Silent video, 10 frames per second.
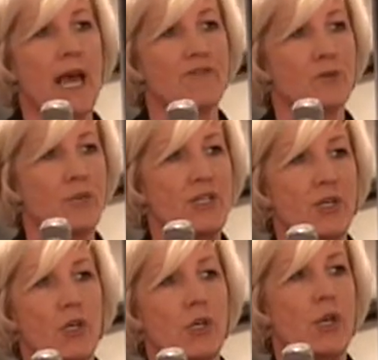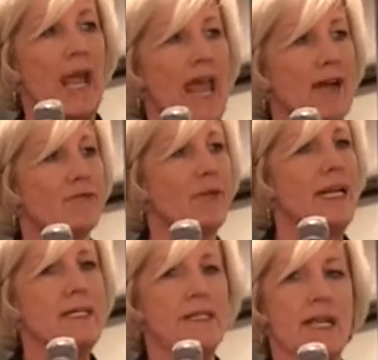have to return
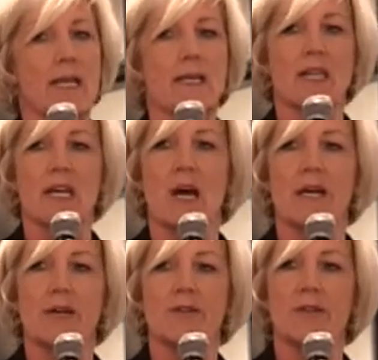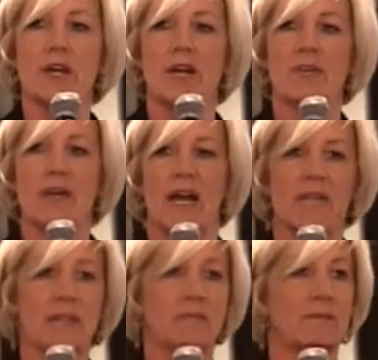every cent they got under the contract.